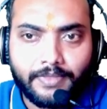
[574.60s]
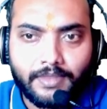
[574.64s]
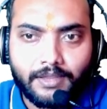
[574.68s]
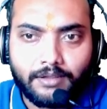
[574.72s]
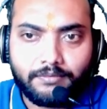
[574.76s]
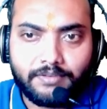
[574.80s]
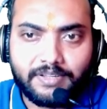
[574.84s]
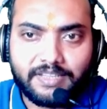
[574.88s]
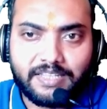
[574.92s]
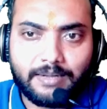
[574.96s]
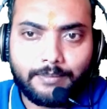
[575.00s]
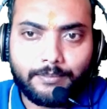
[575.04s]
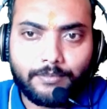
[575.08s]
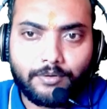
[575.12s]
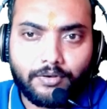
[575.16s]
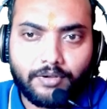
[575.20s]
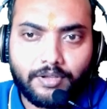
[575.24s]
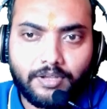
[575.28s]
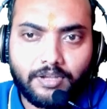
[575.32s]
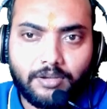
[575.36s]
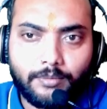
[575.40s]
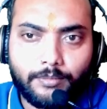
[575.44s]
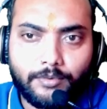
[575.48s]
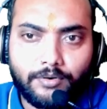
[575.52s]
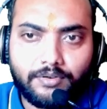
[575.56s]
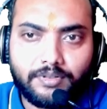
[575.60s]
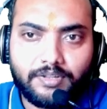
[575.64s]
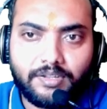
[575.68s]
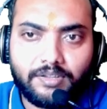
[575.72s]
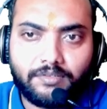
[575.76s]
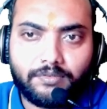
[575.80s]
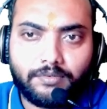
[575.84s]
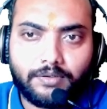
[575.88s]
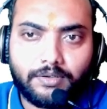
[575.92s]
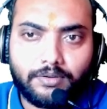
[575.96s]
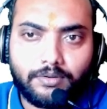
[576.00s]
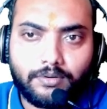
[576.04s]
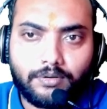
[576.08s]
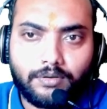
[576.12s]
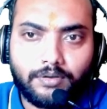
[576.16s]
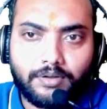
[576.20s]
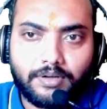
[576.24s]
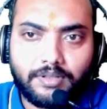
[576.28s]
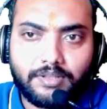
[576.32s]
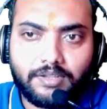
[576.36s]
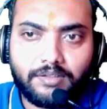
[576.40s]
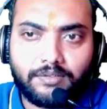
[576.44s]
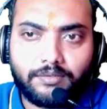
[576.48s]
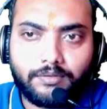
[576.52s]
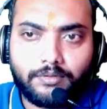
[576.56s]
Whether I'm talking about this one or
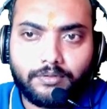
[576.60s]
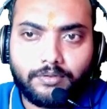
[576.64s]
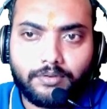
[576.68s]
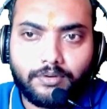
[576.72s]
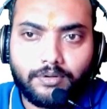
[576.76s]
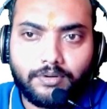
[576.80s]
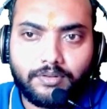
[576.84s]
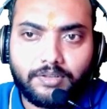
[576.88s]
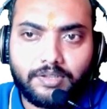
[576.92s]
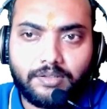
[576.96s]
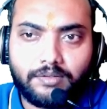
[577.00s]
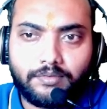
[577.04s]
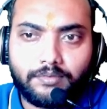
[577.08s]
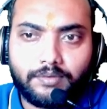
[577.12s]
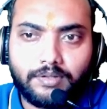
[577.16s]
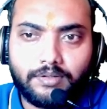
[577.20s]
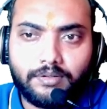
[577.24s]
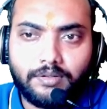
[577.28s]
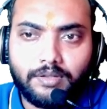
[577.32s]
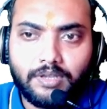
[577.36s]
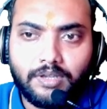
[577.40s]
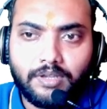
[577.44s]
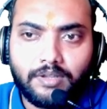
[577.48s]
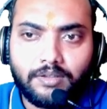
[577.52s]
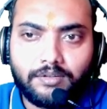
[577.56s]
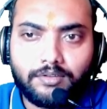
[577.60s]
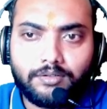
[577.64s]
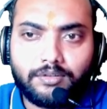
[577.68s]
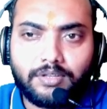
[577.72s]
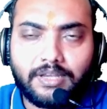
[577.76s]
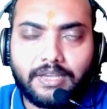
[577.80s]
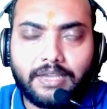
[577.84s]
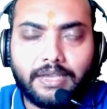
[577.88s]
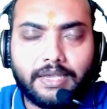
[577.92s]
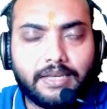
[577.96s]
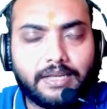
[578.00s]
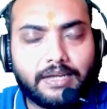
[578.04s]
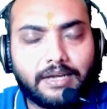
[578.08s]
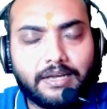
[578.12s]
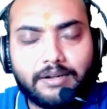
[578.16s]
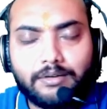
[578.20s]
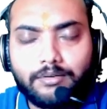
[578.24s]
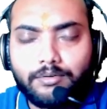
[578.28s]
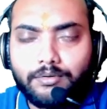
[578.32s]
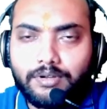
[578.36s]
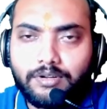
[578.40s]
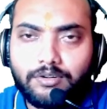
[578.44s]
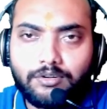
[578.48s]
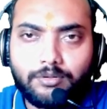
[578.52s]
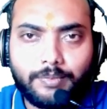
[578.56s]
this one or this one, so the area are
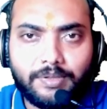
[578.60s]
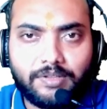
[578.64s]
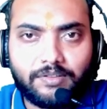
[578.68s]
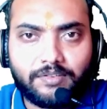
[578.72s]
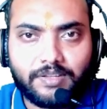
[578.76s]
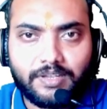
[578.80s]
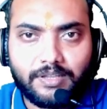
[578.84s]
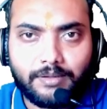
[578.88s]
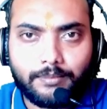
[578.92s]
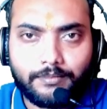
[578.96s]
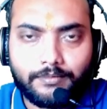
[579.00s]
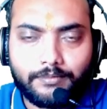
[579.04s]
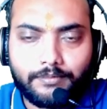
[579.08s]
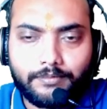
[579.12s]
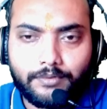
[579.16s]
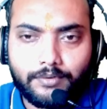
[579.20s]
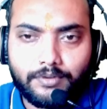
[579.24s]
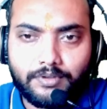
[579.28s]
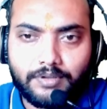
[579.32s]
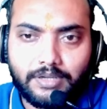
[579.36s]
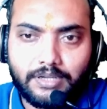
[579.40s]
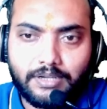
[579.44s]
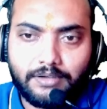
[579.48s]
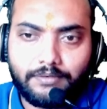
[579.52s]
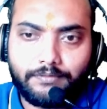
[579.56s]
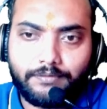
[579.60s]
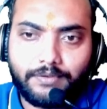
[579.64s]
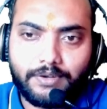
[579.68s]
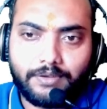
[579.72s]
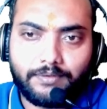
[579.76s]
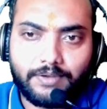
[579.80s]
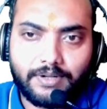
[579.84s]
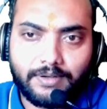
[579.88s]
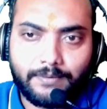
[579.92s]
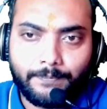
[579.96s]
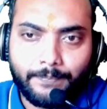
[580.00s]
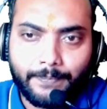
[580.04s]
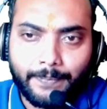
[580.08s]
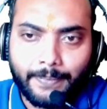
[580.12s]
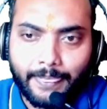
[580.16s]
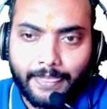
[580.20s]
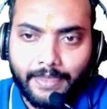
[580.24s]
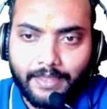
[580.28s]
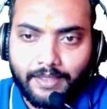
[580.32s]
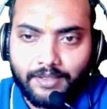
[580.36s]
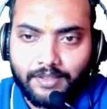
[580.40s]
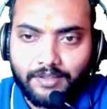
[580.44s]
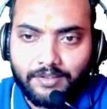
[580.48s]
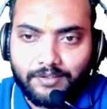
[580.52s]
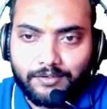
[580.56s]
going to be same for everyone.
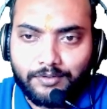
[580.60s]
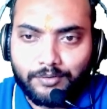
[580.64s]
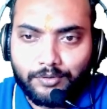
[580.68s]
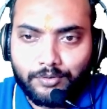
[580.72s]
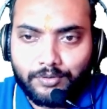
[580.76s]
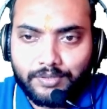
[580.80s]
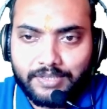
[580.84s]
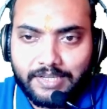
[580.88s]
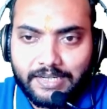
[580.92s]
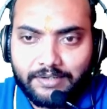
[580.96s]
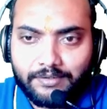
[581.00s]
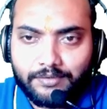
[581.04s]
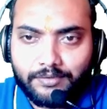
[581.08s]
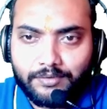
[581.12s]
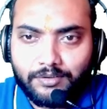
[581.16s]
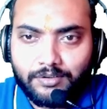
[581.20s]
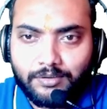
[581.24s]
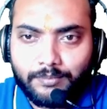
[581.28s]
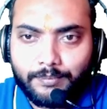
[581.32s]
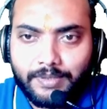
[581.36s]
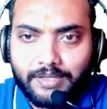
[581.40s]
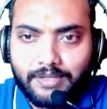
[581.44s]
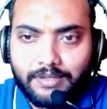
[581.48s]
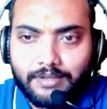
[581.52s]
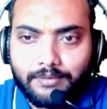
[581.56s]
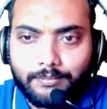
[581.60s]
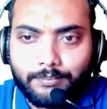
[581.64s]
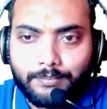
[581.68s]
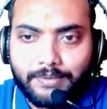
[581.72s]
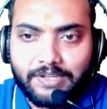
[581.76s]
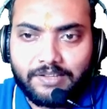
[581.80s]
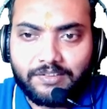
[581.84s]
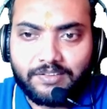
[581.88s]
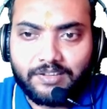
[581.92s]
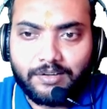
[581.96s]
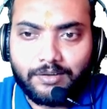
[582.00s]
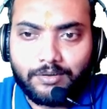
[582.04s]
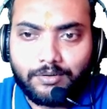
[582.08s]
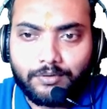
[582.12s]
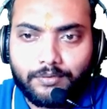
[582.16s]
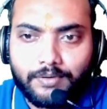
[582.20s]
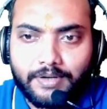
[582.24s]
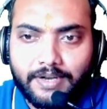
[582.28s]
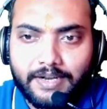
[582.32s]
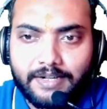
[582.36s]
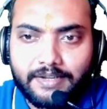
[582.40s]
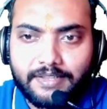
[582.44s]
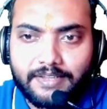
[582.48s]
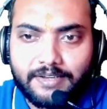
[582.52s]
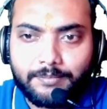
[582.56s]
So that's going to be base into
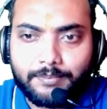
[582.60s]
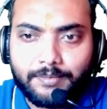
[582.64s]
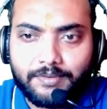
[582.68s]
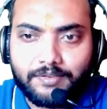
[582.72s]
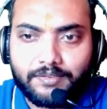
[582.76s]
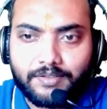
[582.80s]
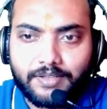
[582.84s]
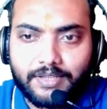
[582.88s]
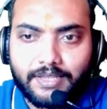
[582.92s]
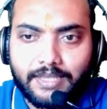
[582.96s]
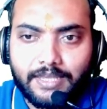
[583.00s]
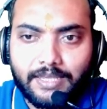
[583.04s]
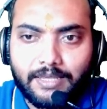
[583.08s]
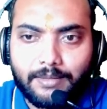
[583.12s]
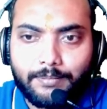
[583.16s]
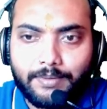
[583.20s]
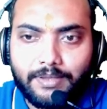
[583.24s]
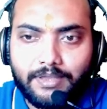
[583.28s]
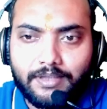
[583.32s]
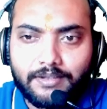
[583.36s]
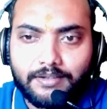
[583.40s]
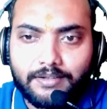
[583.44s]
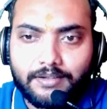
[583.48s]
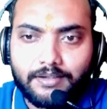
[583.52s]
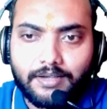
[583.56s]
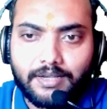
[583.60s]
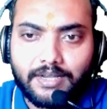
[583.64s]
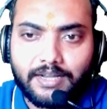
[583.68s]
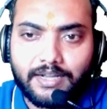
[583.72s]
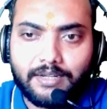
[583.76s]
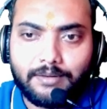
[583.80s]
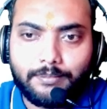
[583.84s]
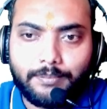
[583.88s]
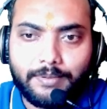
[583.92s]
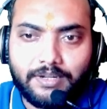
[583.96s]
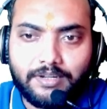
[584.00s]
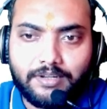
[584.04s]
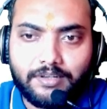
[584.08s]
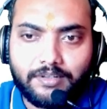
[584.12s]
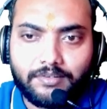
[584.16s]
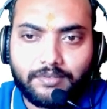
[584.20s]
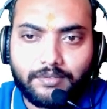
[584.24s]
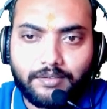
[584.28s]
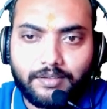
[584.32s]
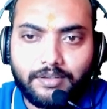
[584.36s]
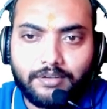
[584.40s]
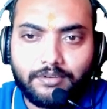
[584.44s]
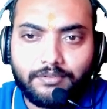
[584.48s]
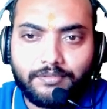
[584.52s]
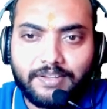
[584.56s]
height, that means AB, and because
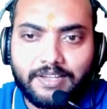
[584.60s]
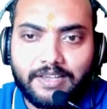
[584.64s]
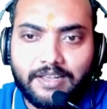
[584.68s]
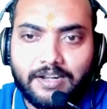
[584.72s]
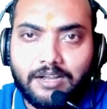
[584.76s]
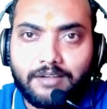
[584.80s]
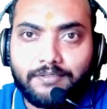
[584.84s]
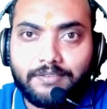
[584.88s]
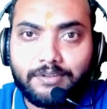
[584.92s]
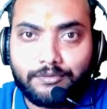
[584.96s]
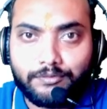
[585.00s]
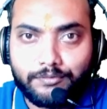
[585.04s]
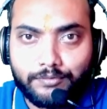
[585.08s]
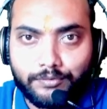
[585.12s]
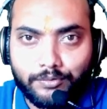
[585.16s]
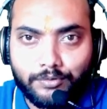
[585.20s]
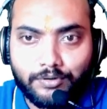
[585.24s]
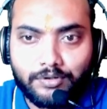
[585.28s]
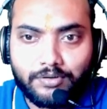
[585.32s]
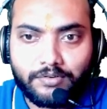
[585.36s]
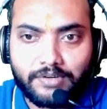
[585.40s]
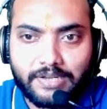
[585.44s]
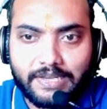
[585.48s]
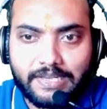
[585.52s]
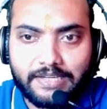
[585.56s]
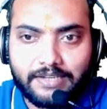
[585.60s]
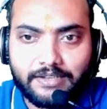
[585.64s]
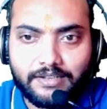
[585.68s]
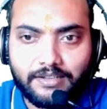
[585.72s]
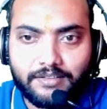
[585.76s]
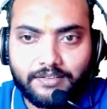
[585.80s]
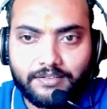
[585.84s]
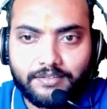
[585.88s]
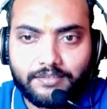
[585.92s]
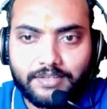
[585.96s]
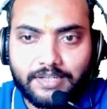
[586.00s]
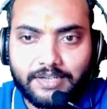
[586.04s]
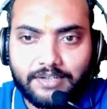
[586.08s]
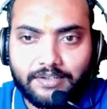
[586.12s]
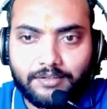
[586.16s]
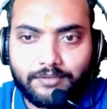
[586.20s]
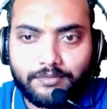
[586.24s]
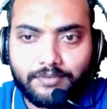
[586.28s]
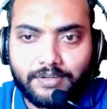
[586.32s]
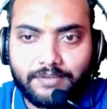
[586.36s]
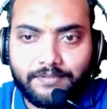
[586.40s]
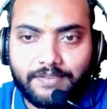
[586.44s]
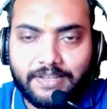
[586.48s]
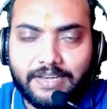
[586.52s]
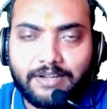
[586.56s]
here we are having 4 triangles, that
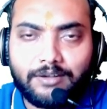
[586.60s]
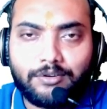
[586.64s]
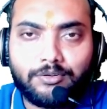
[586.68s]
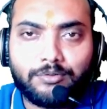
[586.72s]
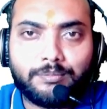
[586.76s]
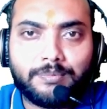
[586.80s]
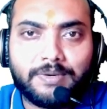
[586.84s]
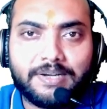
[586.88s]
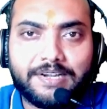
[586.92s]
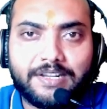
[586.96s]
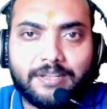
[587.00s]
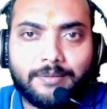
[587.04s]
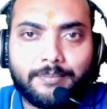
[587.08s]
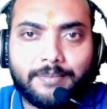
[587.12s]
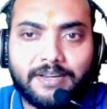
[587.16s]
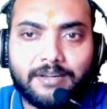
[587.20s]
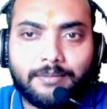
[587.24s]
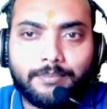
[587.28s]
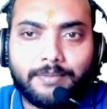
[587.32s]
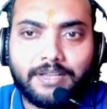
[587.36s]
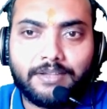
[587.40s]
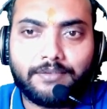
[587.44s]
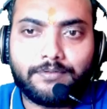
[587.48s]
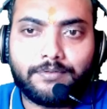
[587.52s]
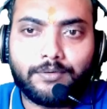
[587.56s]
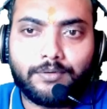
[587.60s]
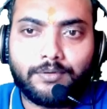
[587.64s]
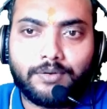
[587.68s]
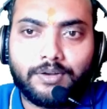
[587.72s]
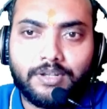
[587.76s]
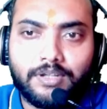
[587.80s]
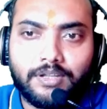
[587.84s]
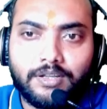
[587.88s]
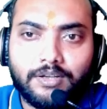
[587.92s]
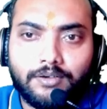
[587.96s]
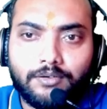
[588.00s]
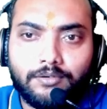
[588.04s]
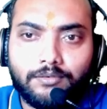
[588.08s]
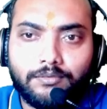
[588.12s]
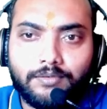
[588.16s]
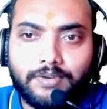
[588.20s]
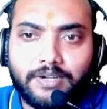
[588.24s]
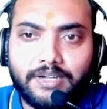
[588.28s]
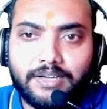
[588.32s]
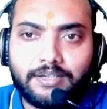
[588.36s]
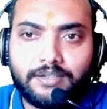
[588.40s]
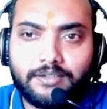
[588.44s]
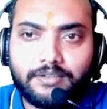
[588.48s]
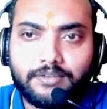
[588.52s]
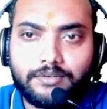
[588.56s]
is why we need to multiply it by 4.
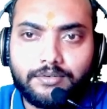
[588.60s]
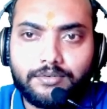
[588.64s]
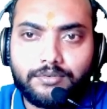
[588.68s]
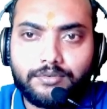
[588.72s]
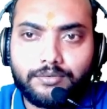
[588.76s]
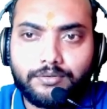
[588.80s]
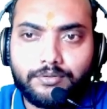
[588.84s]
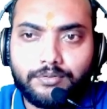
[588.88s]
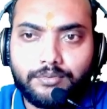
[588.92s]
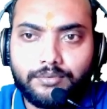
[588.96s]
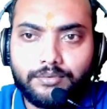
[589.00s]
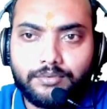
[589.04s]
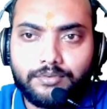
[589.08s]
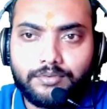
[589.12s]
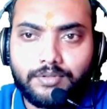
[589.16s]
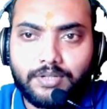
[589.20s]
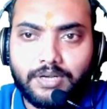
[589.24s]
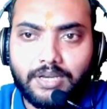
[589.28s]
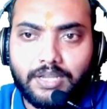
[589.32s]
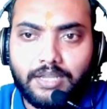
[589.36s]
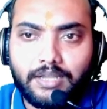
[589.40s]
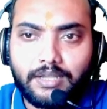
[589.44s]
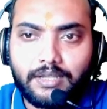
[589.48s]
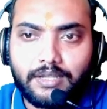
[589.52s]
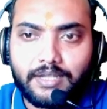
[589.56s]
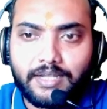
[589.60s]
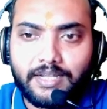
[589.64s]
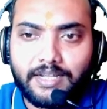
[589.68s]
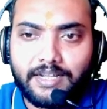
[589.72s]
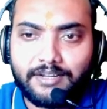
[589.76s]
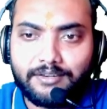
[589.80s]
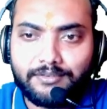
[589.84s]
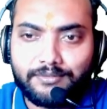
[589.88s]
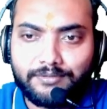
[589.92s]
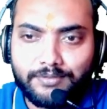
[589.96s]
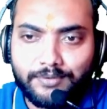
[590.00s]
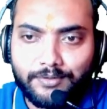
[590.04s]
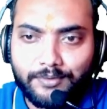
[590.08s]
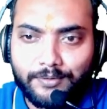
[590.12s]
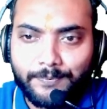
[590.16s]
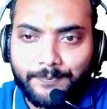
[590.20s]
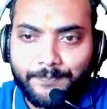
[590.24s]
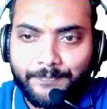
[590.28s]
1, 2, 3 and 4.